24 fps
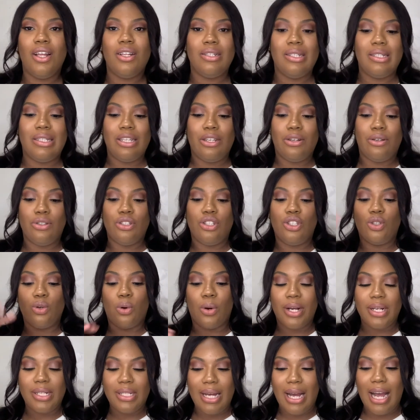This little
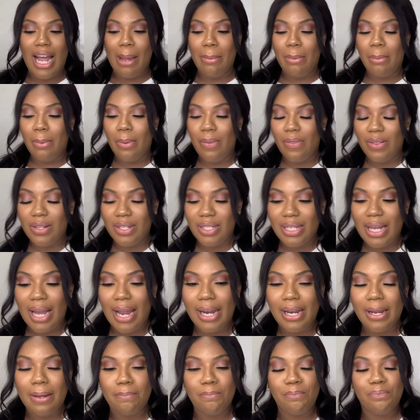story time about this
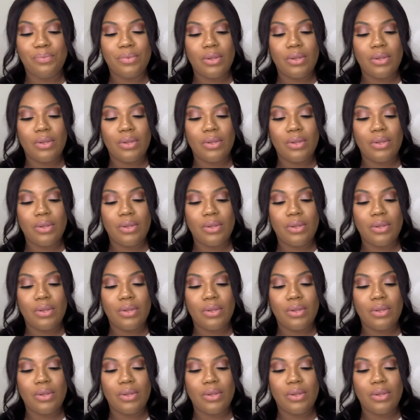item.